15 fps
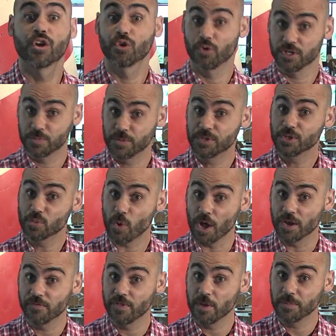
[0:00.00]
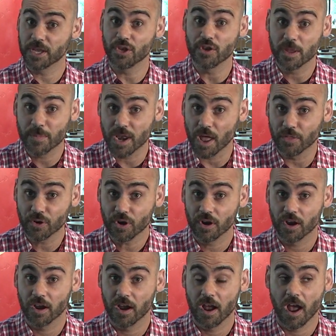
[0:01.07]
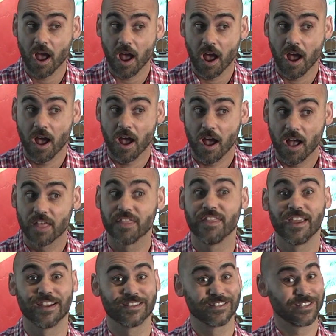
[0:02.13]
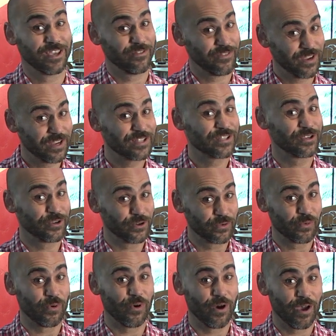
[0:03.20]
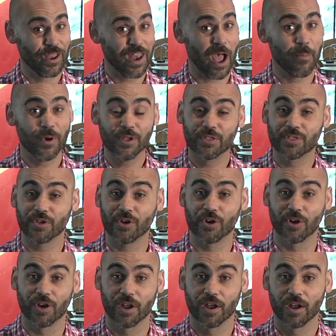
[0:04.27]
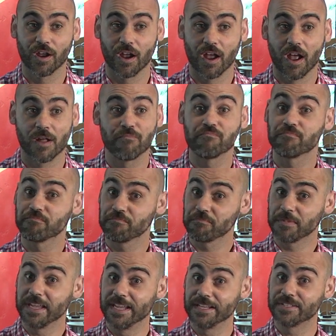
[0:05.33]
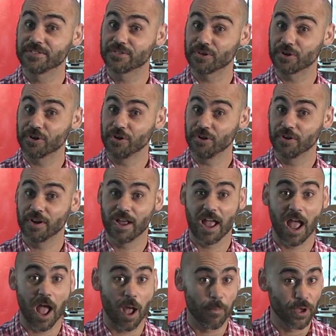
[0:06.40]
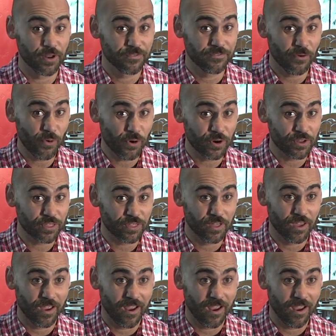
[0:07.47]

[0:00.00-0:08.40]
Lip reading: Christmas is one of them. Can you name another? Thanksgiving is a good one. How about a third? Easter? How about a fourth?